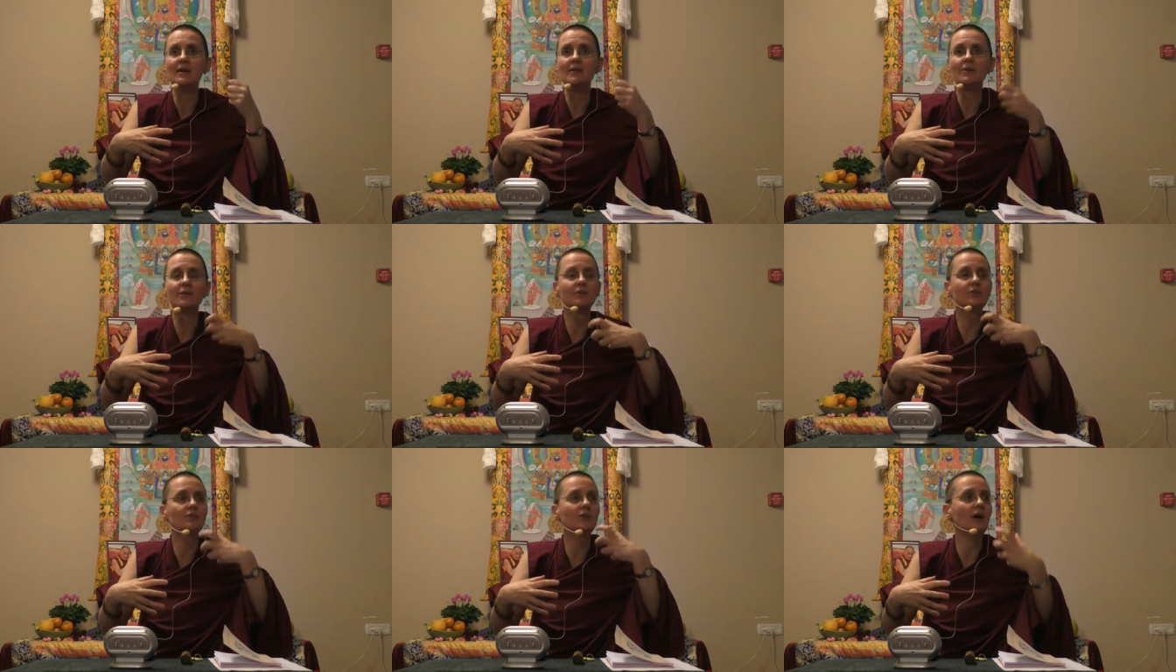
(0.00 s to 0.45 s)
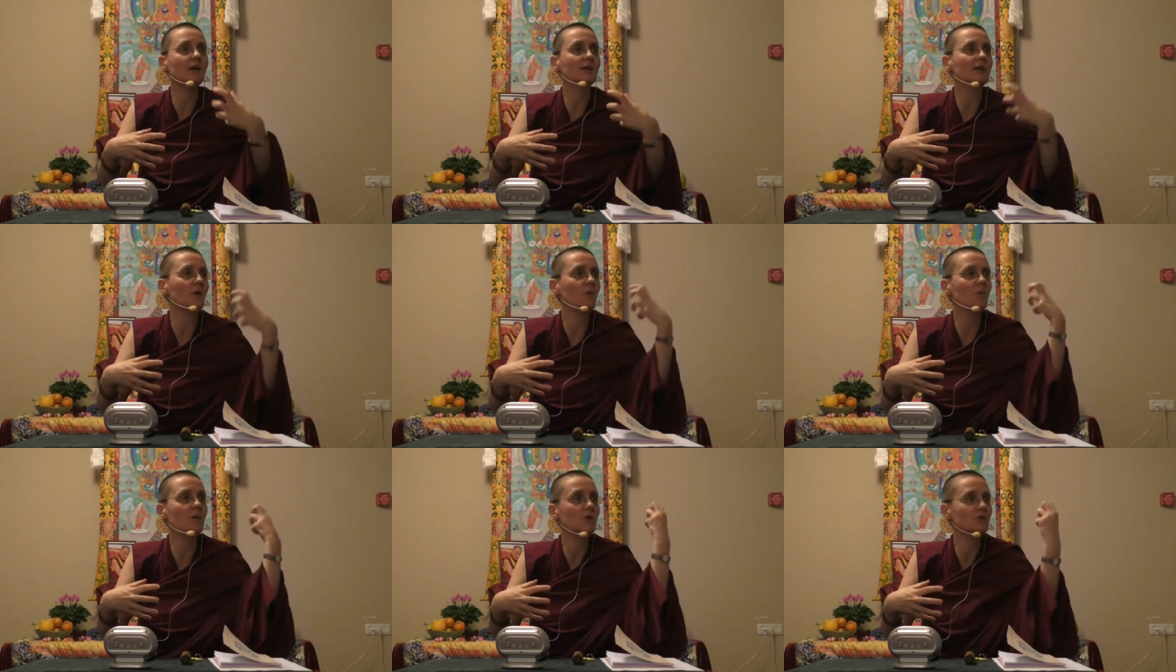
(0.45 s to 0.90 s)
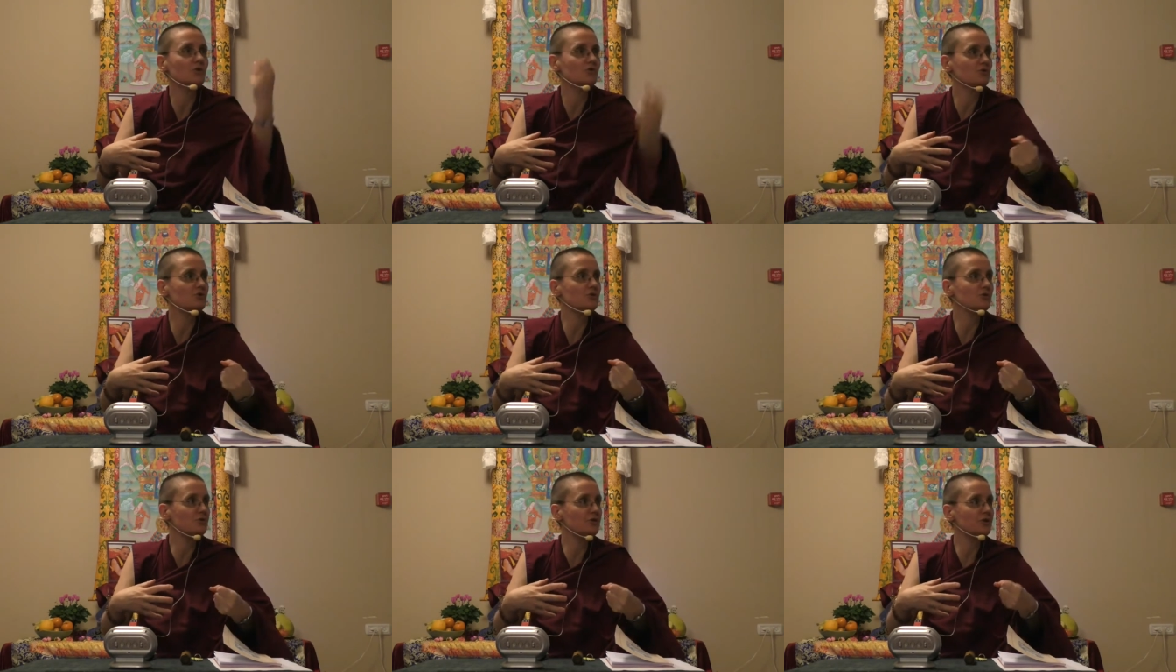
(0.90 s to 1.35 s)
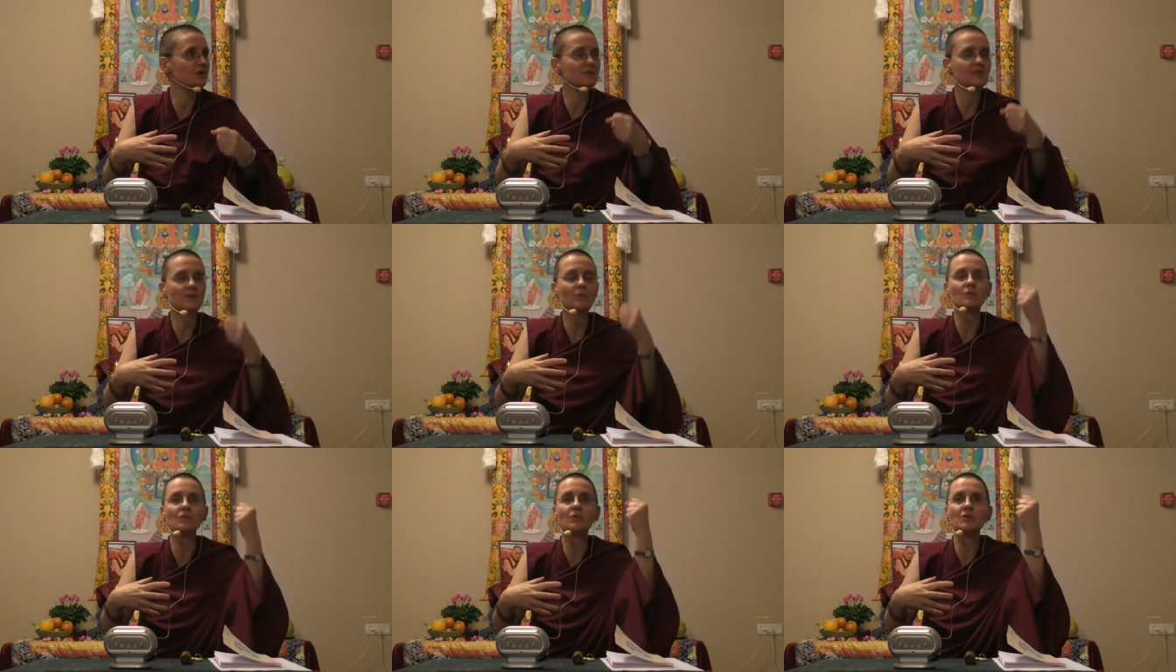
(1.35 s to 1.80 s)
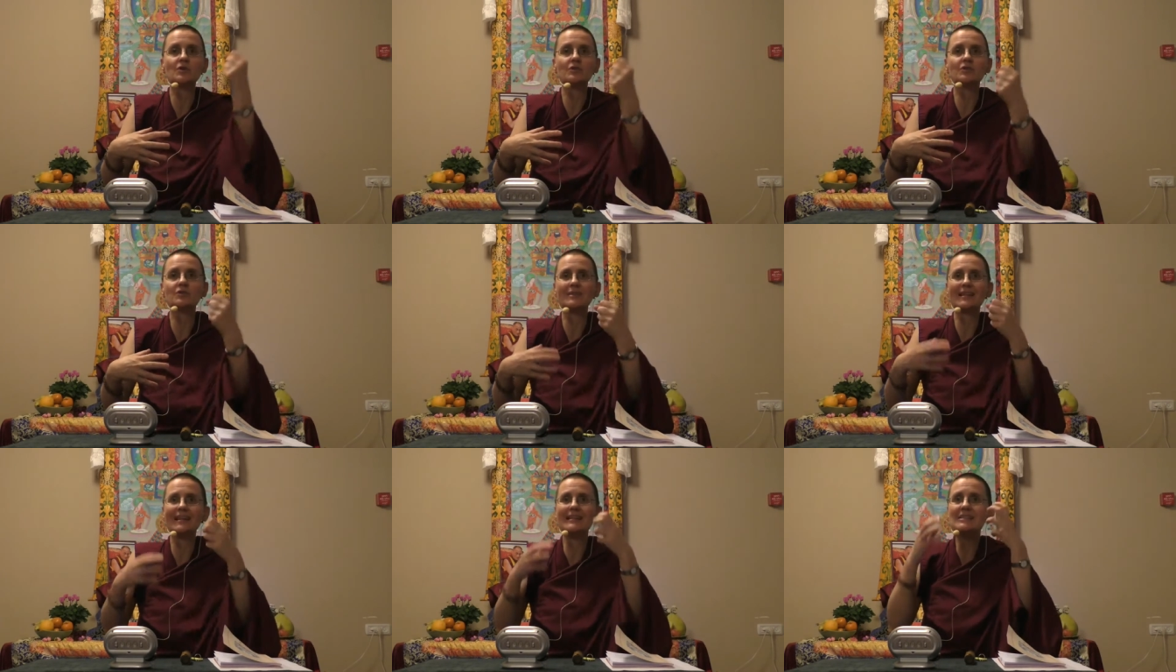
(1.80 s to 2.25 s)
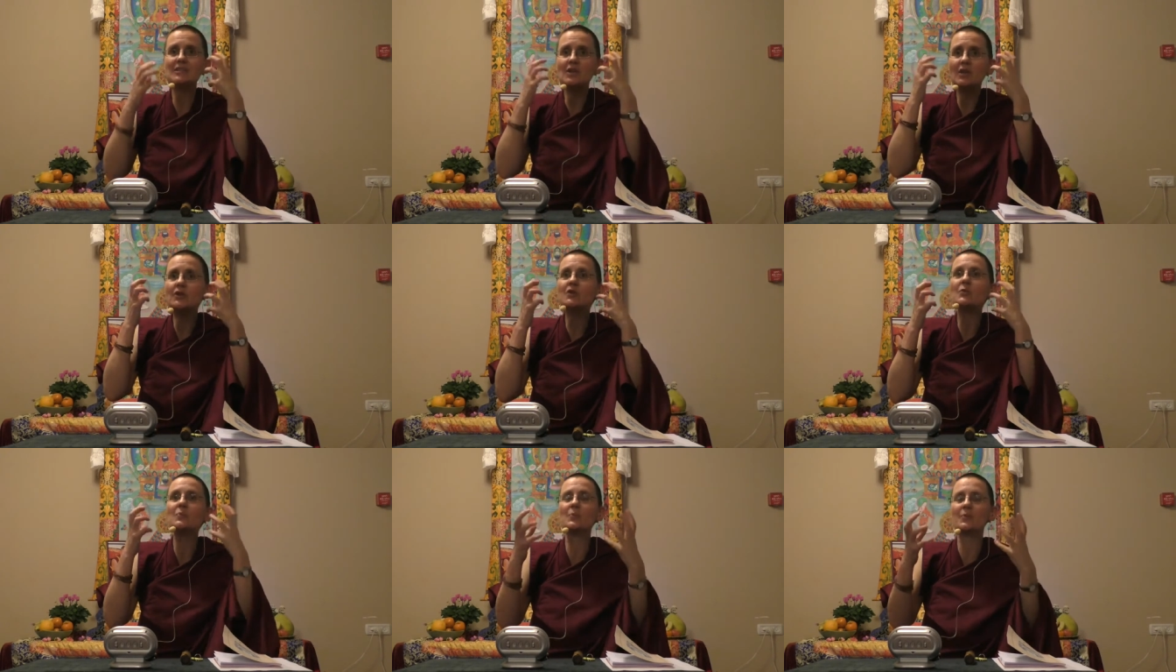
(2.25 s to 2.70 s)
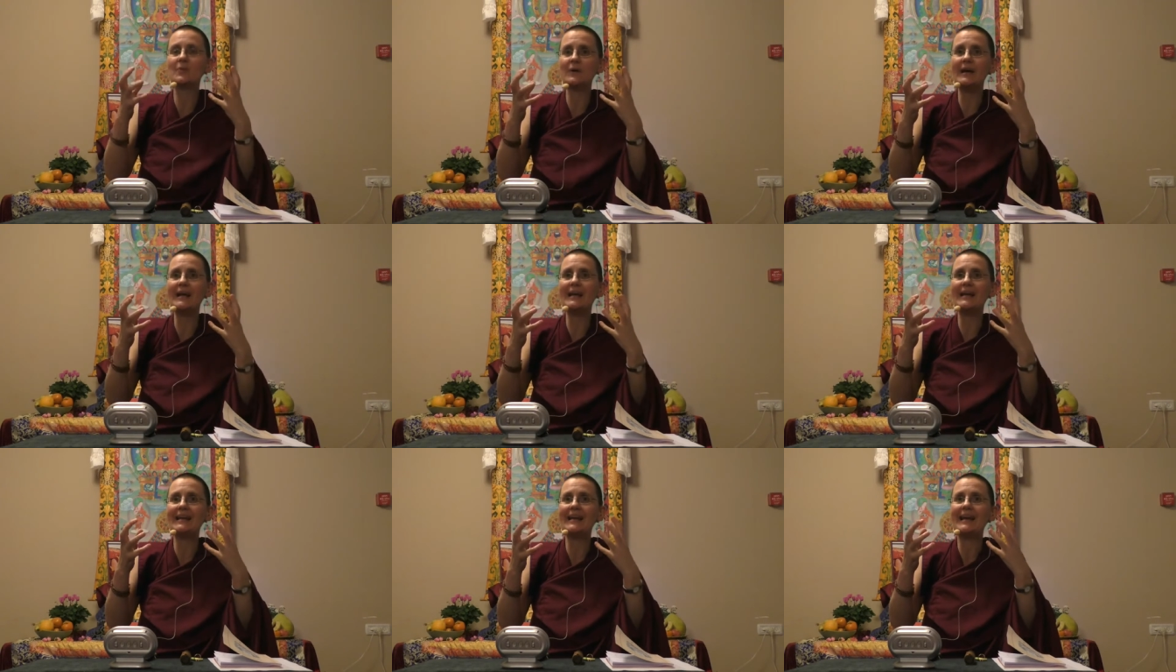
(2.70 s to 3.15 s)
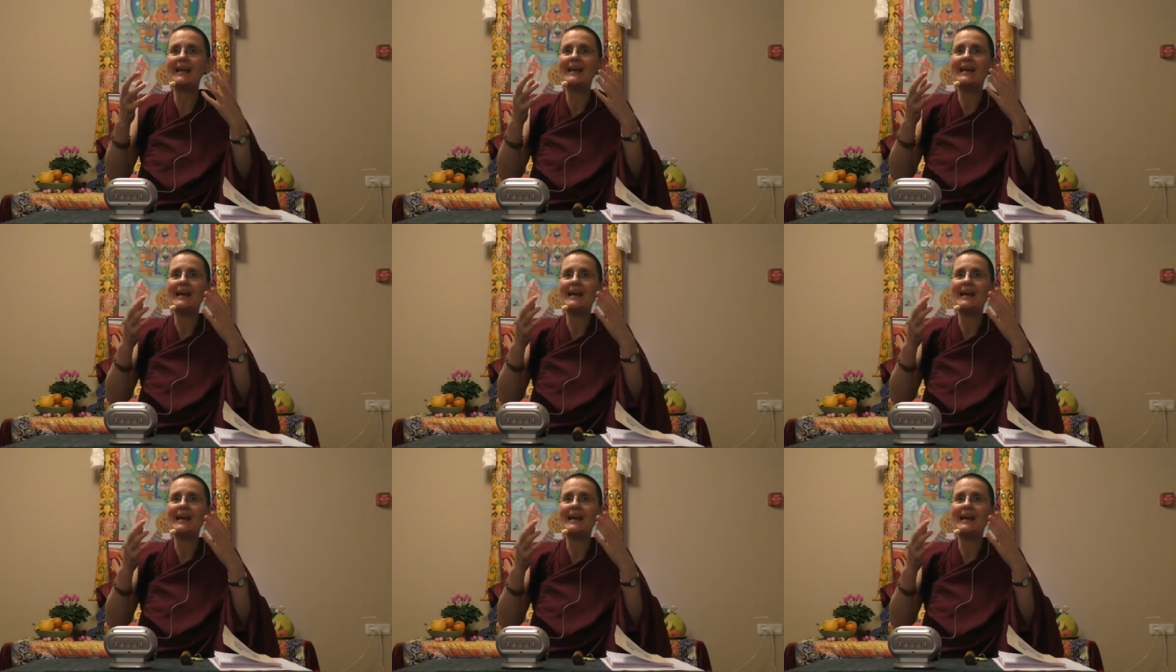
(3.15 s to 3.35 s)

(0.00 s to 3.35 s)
The thought, I want to do this, I want to do that's not the brain.